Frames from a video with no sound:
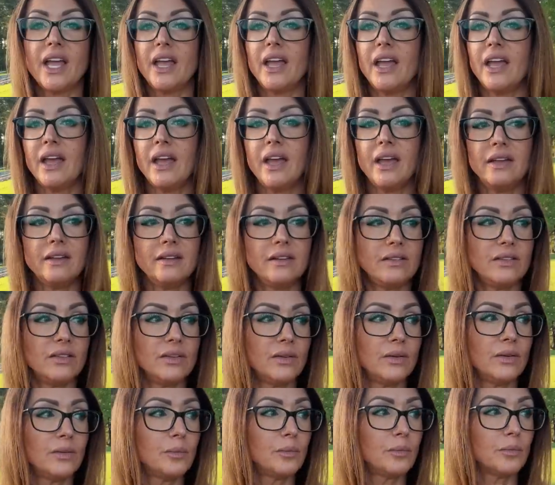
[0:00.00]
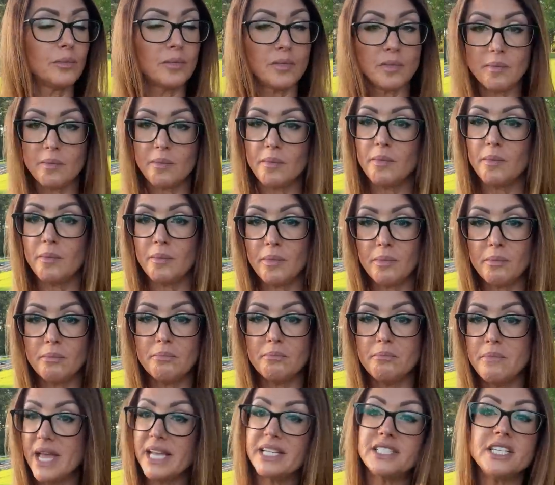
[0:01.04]
and
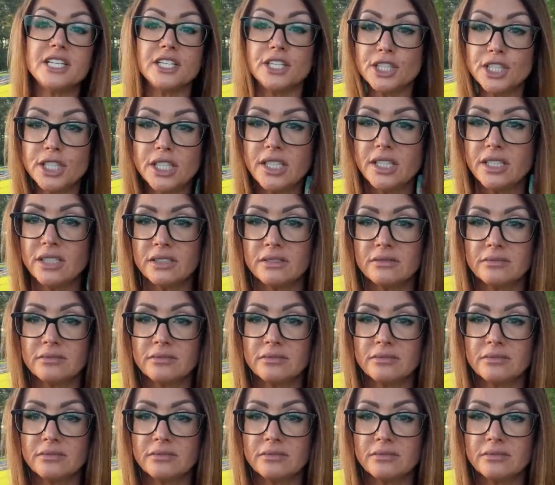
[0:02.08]
make dinner,